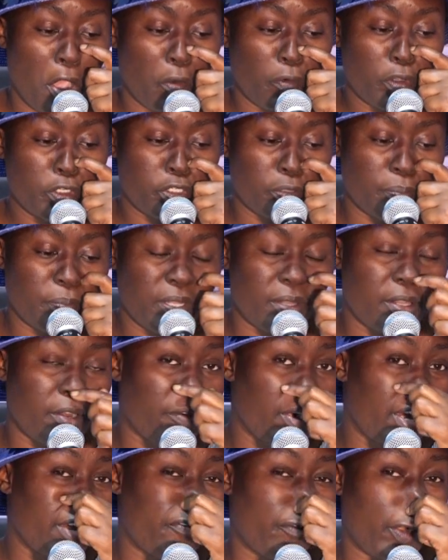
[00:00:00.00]
We should be in
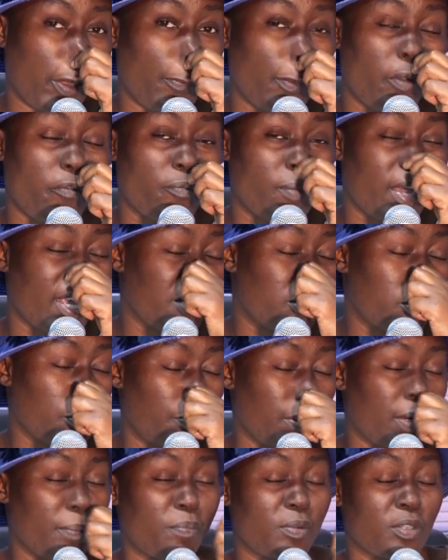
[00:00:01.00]
the right frame of mind to
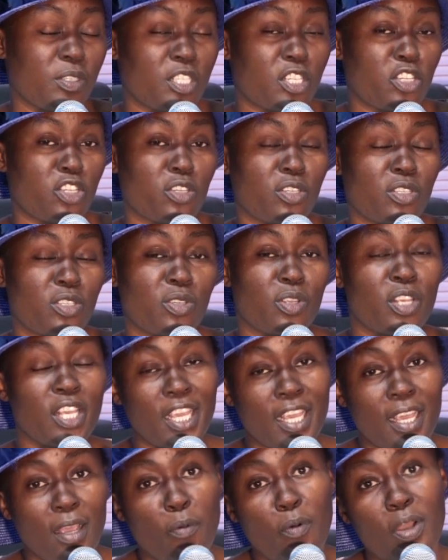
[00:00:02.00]
be in position to
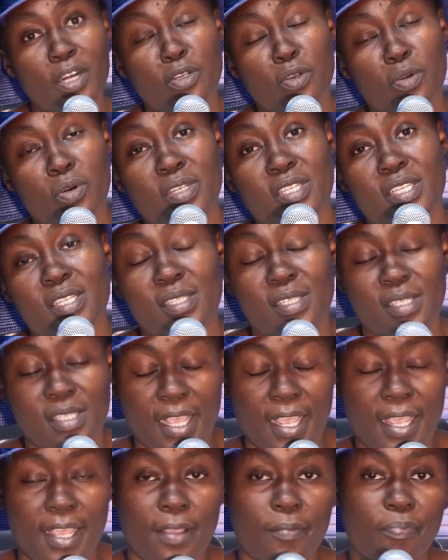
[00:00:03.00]
hear what God is
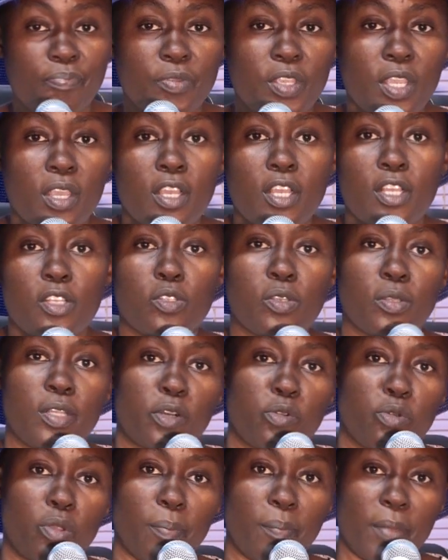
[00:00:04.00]
saying so
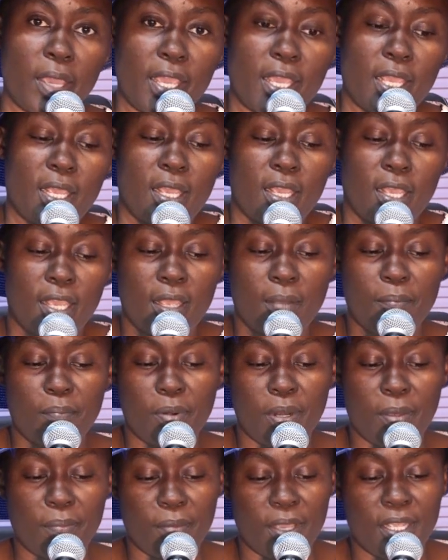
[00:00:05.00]
that we may
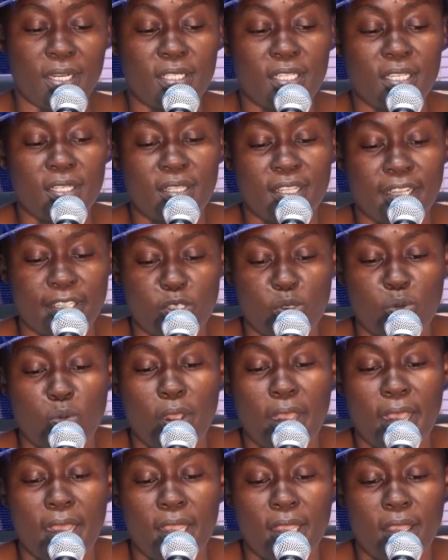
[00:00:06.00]
implement it. That's
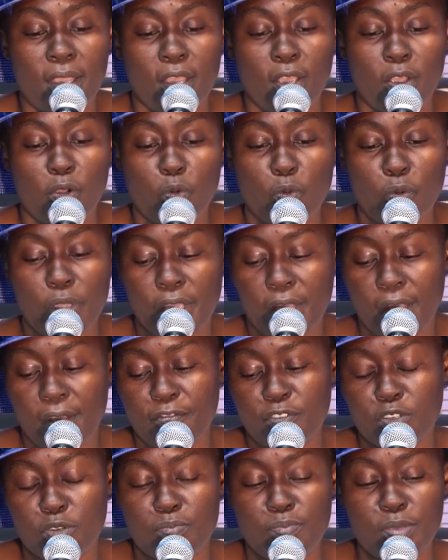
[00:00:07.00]
why we
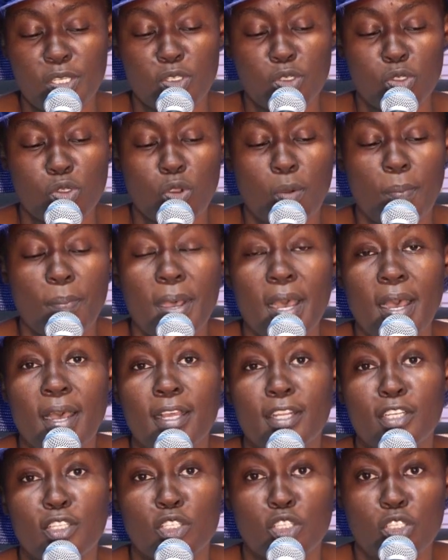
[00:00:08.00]
have to be
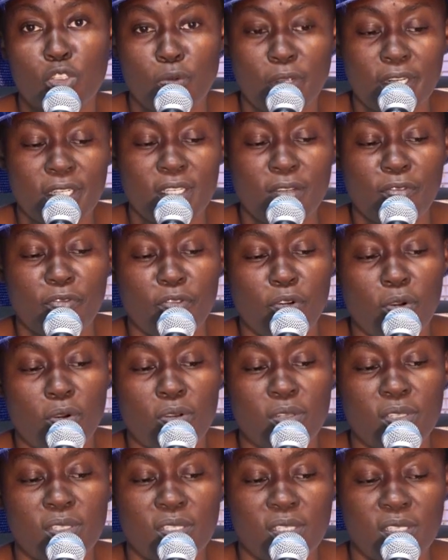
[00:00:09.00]
sober
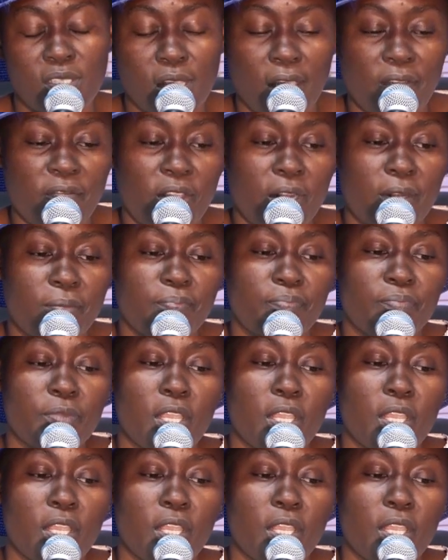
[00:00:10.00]
24/7.